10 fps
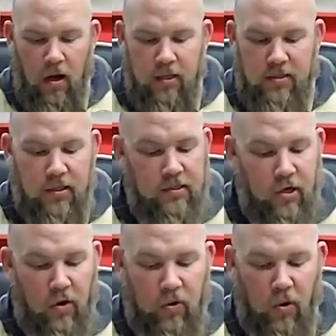It says,
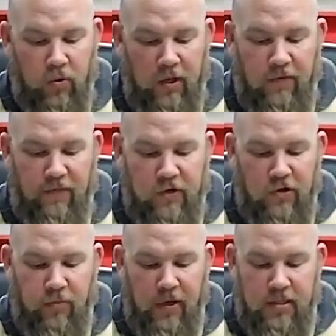note, only
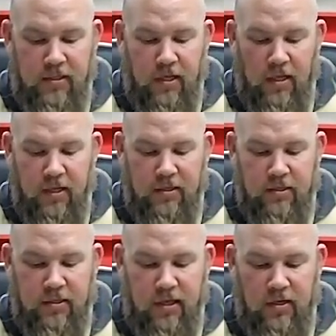official BSA
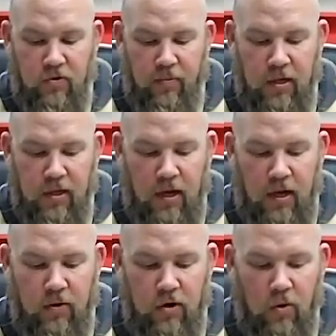licensed kits will be
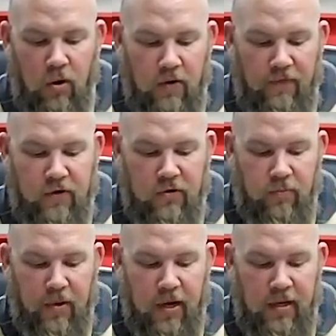allowed. No unofficial
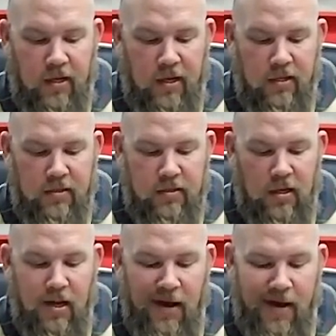Pine kits,
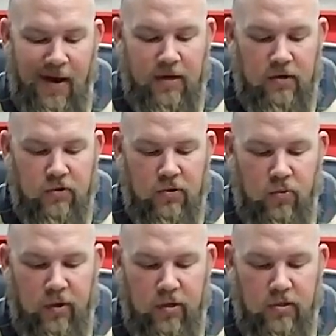axles, or
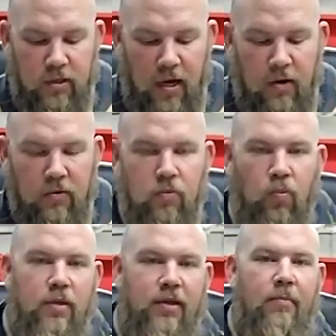wheels allowed.
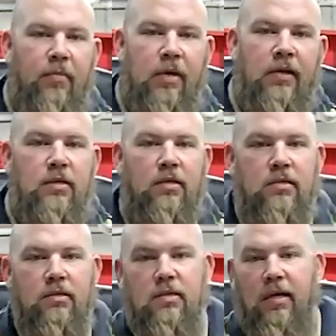What that means
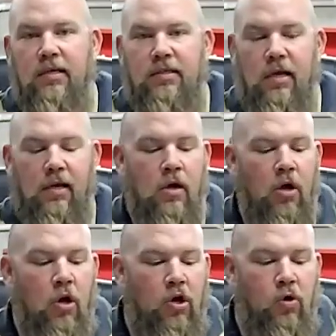is like I said,
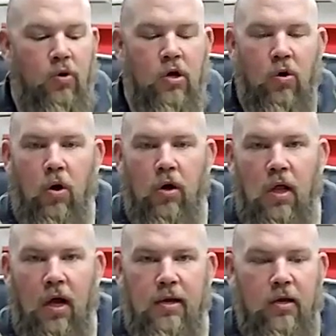you can go
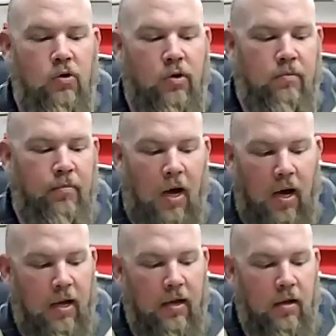online and you can
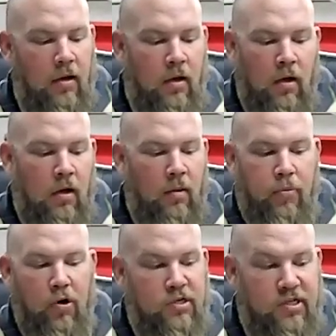buy
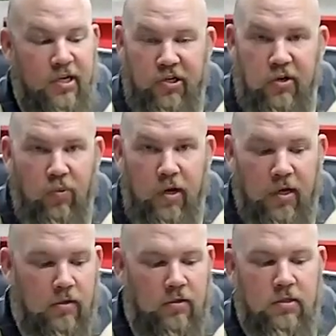precision
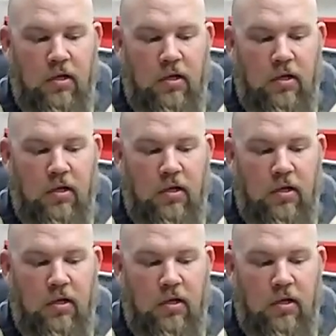wheels,